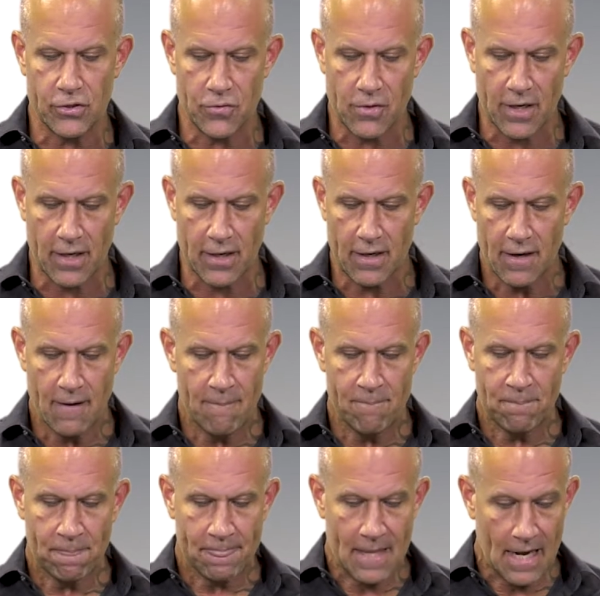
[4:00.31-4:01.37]
you could,
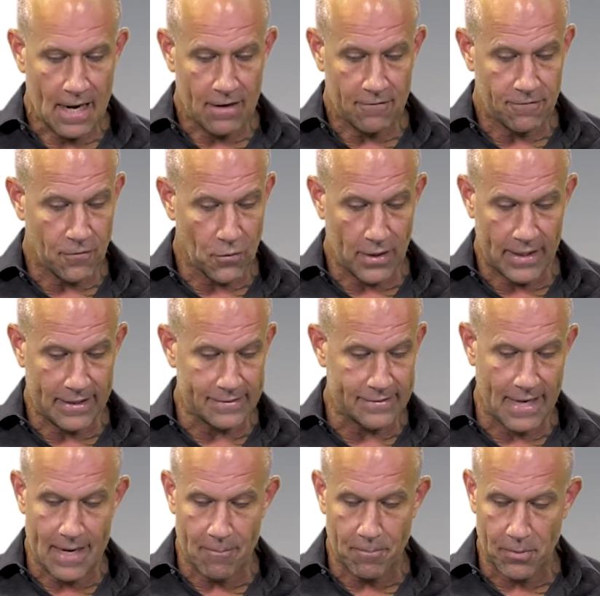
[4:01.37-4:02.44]
for
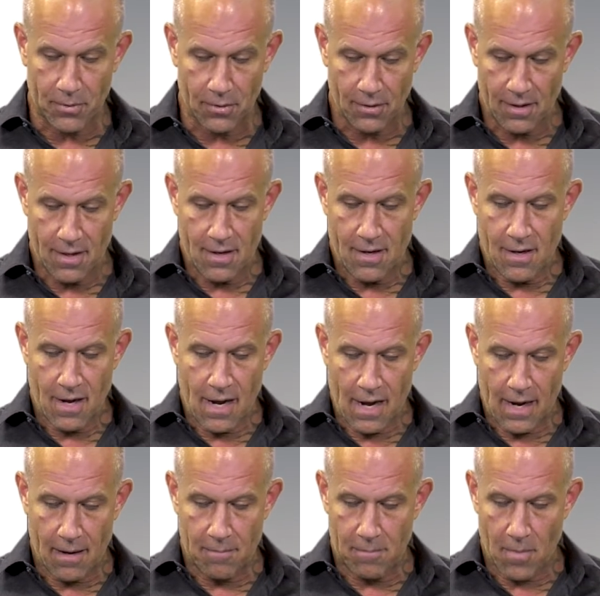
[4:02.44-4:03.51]
example,
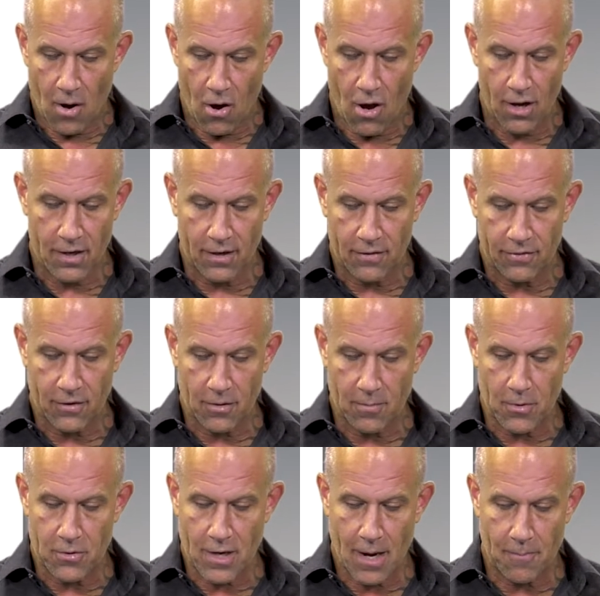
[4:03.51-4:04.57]
on a
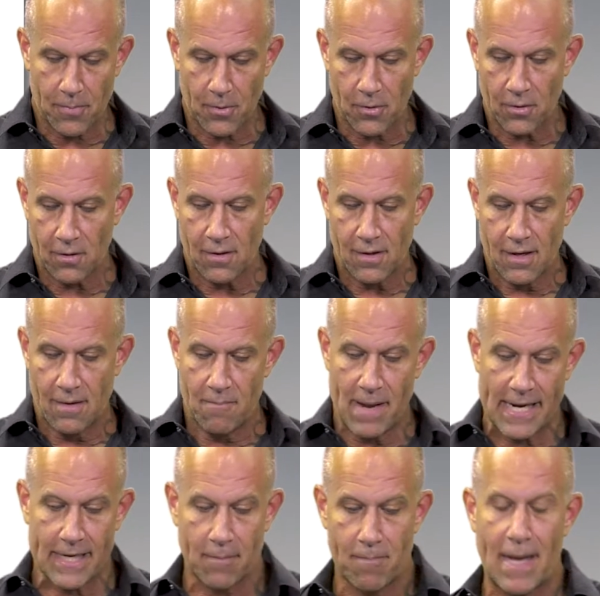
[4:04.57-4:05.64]
thermocouple,
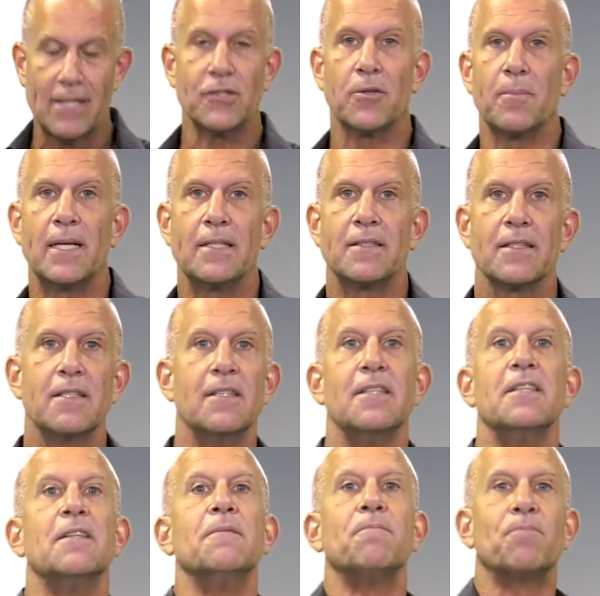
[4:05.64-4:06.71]
make a measurement,
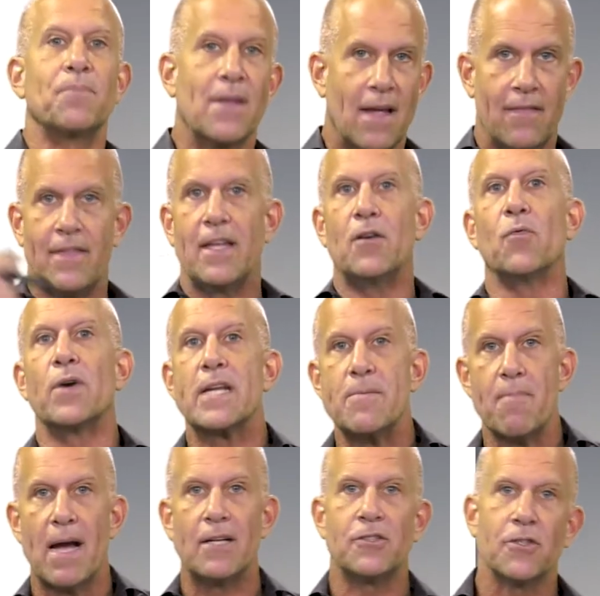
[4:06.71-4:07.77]
and then
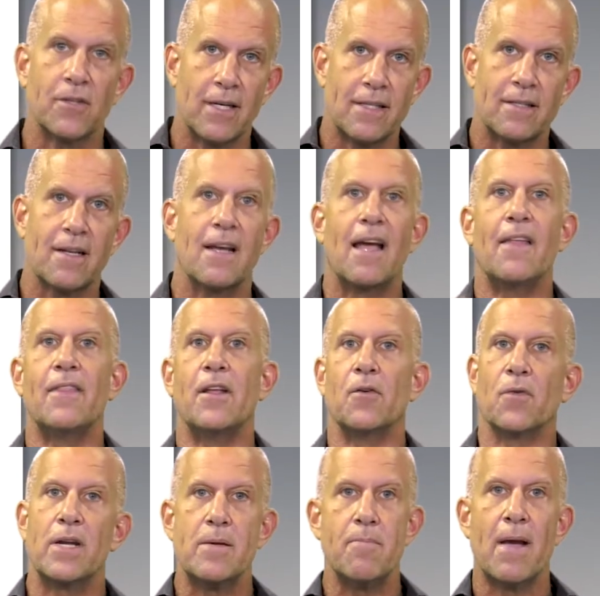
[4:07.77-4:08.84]
remeasure it, and then
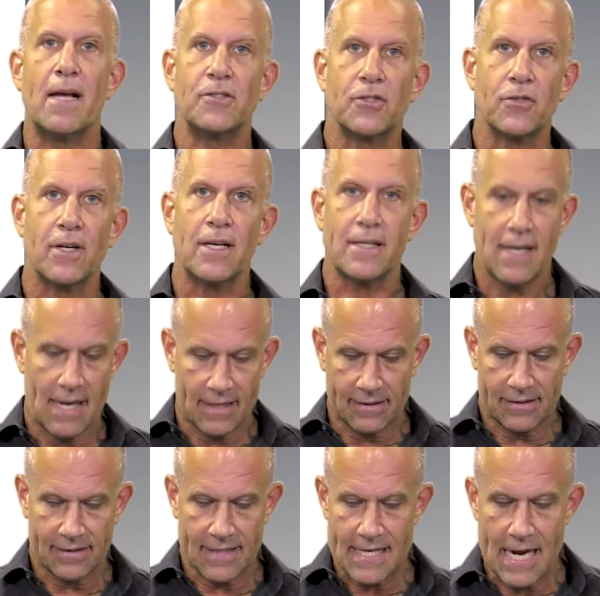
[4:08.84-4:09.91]
remeasure it, and
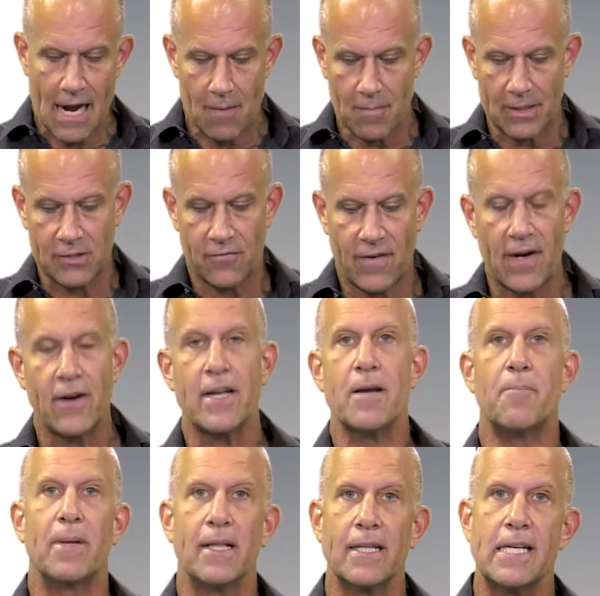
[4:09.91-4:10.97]
see how much
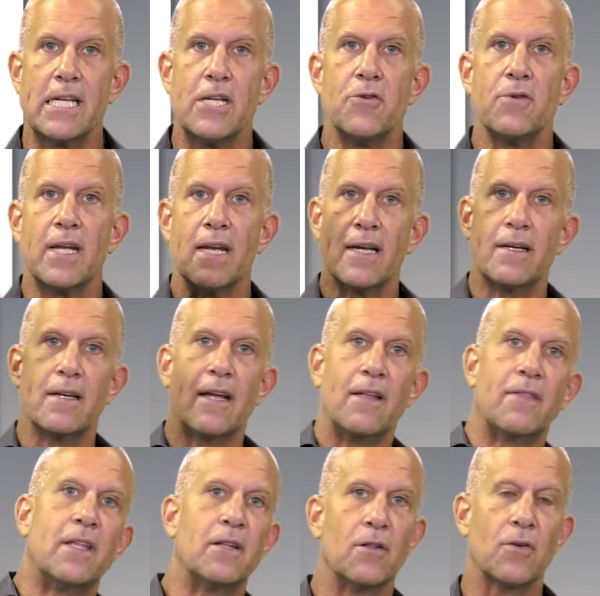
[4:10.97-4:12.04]
variability you get,
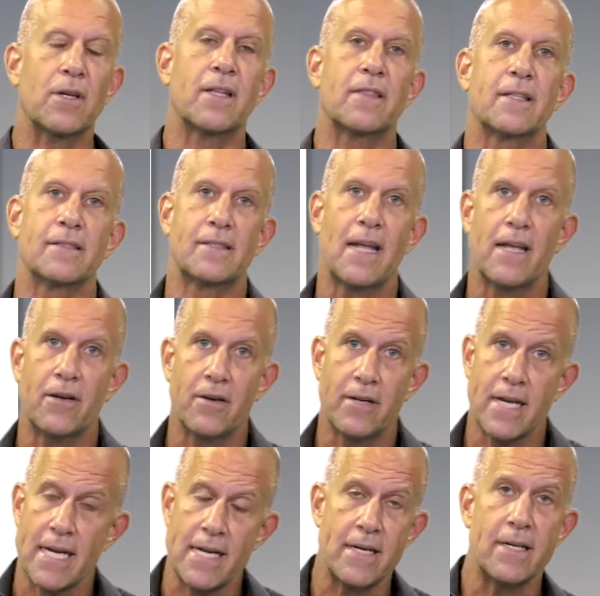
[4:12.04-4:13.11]
and then look at the standard
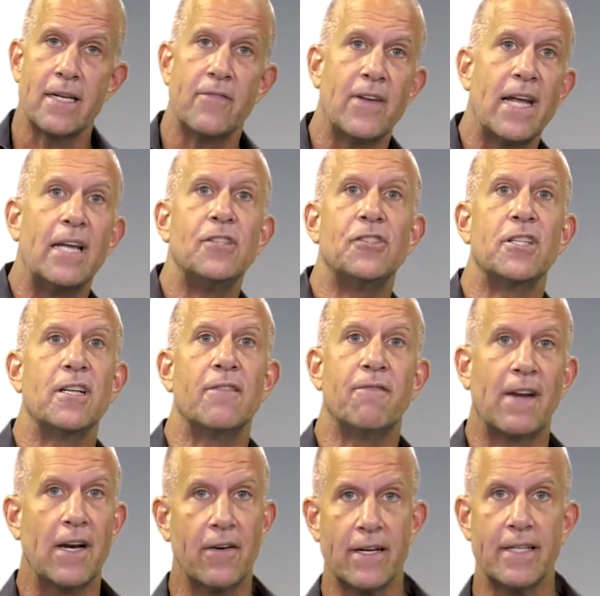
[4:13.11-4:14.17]
deviation and
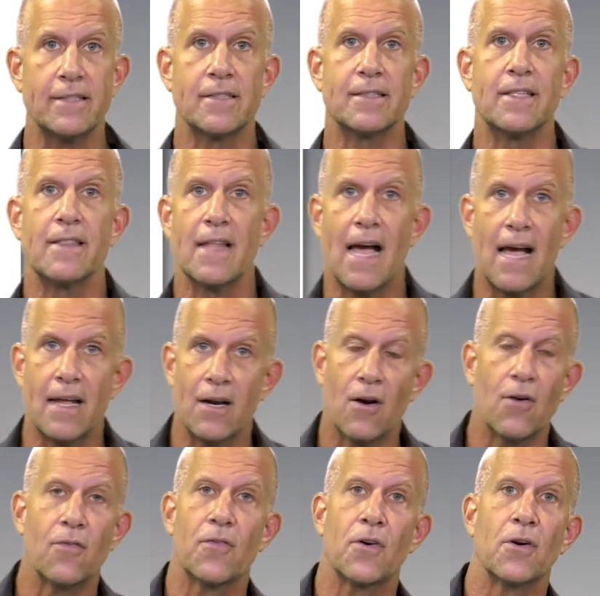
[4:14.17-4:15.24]
variance in that
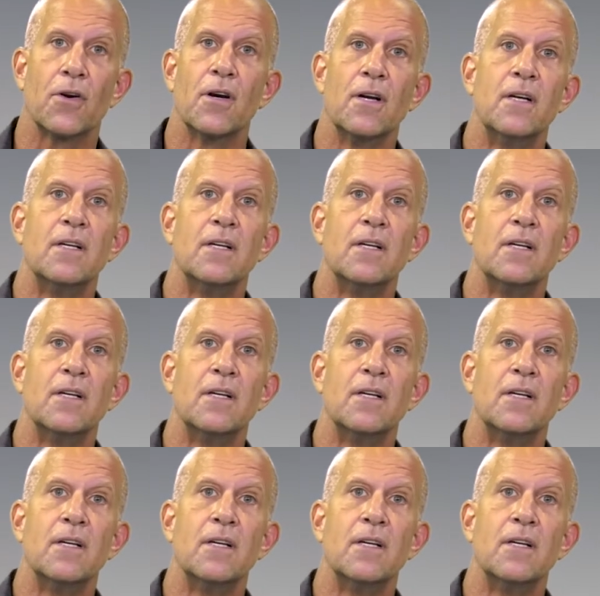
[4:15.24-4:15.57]
over